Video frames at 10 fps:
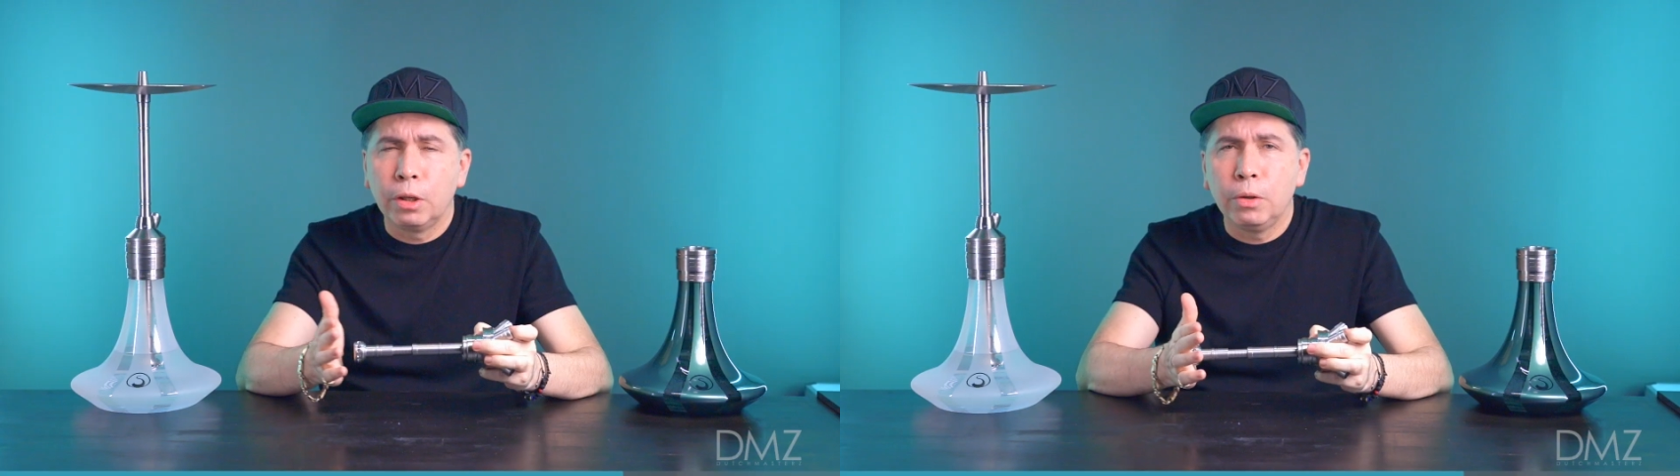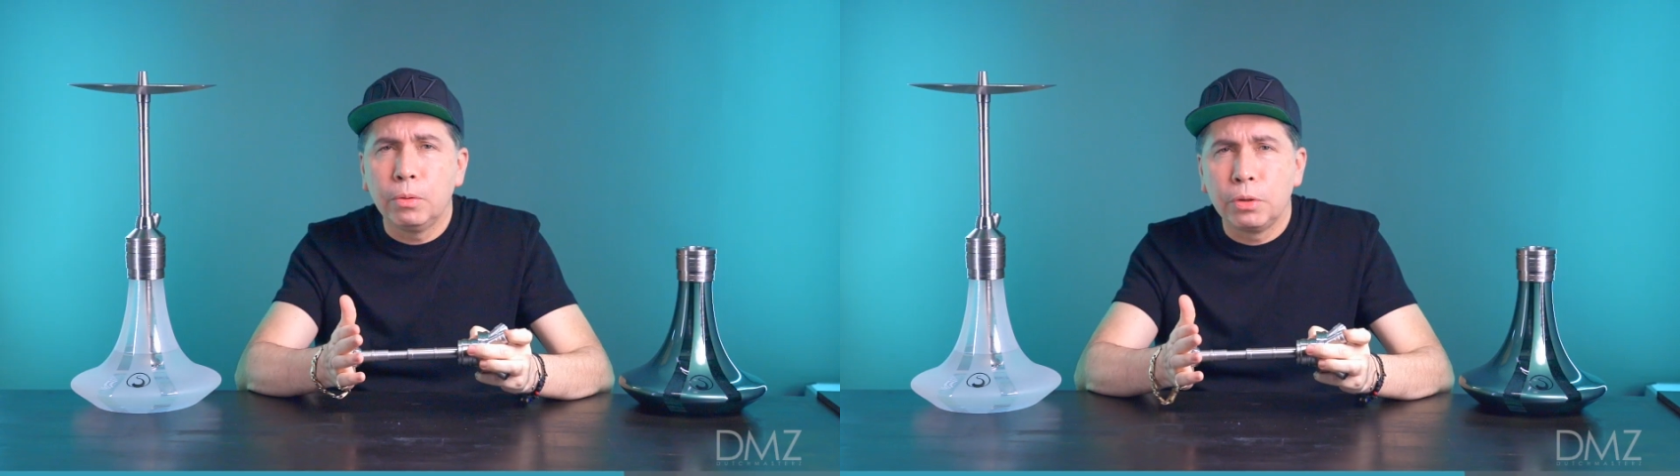
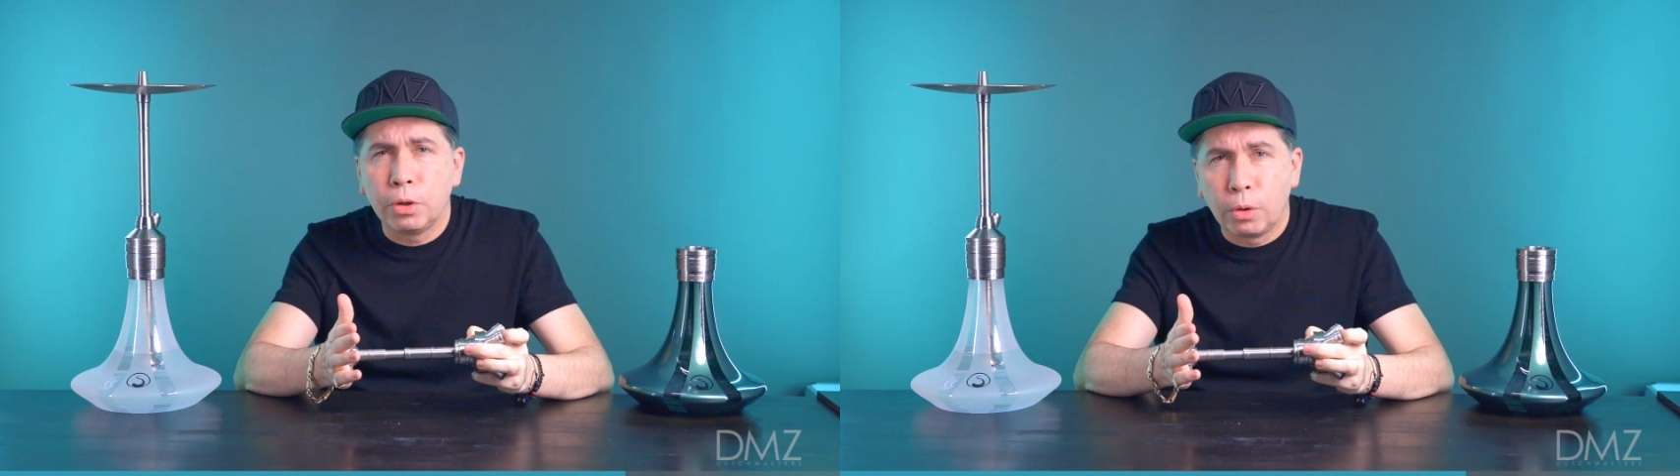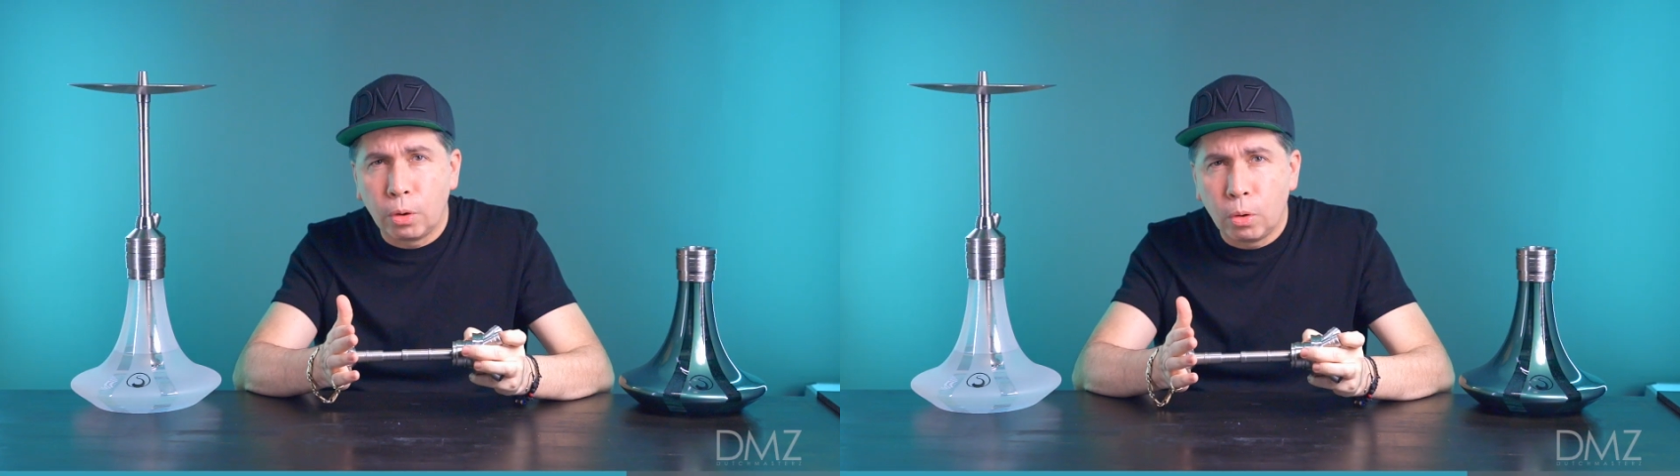to use
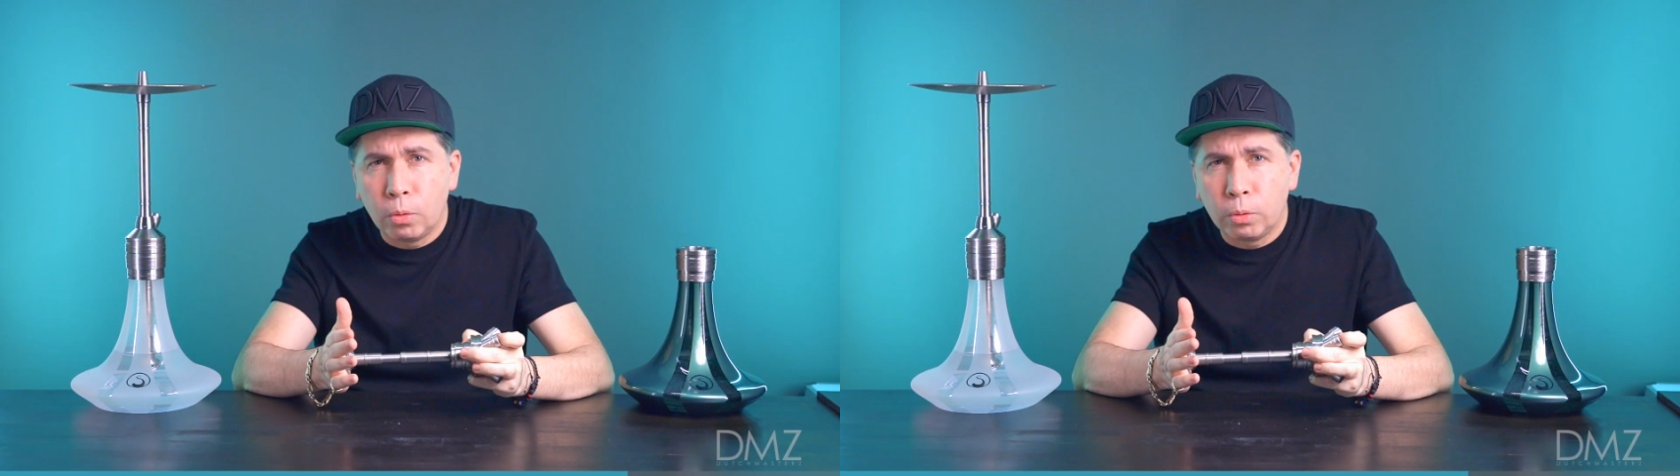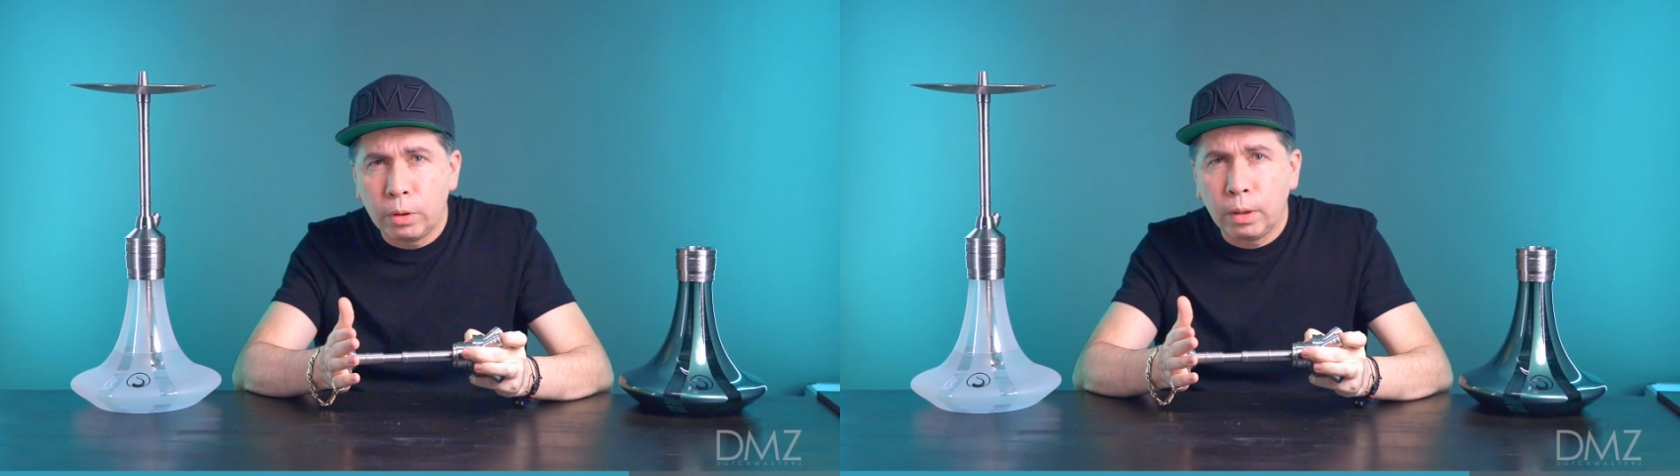your
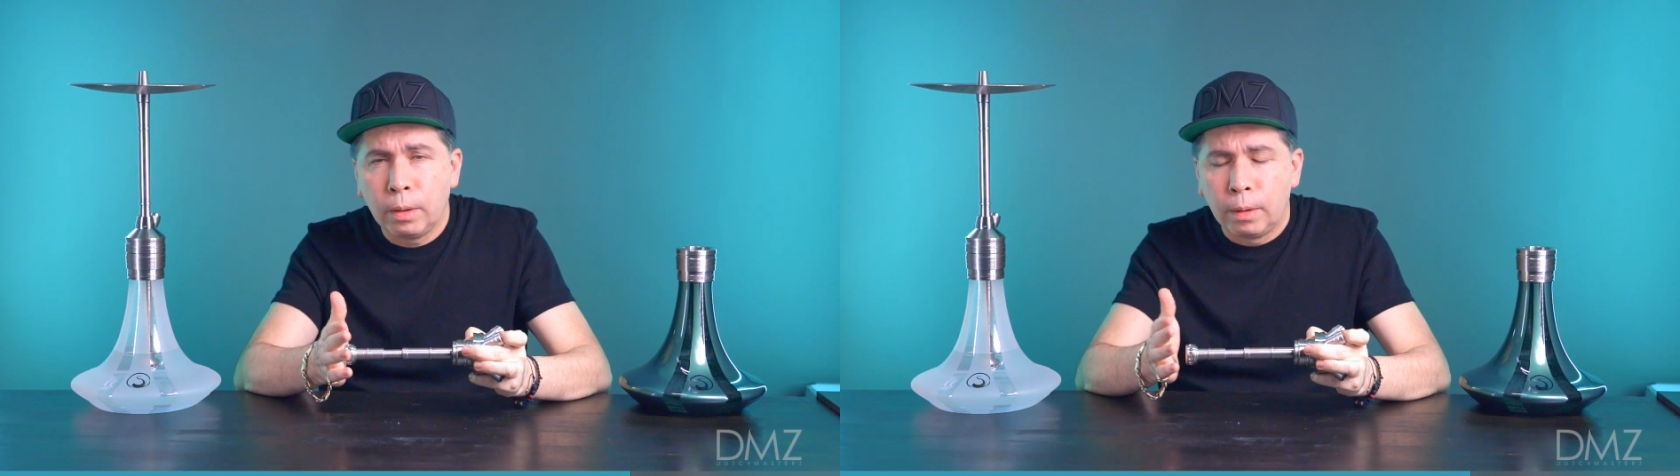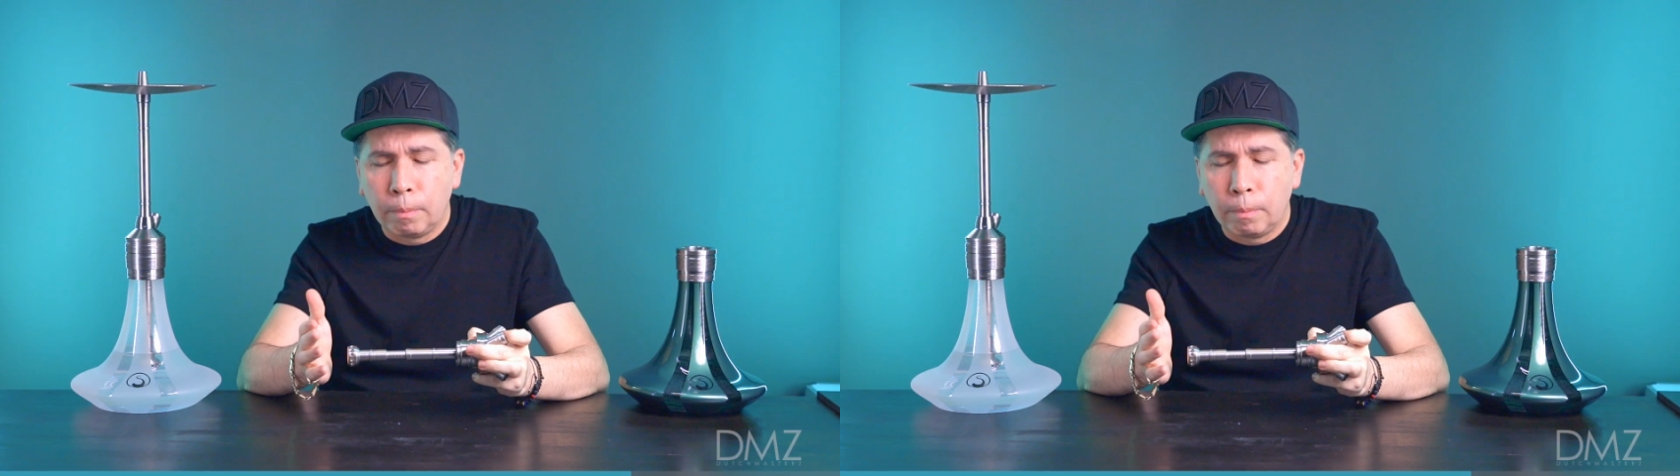own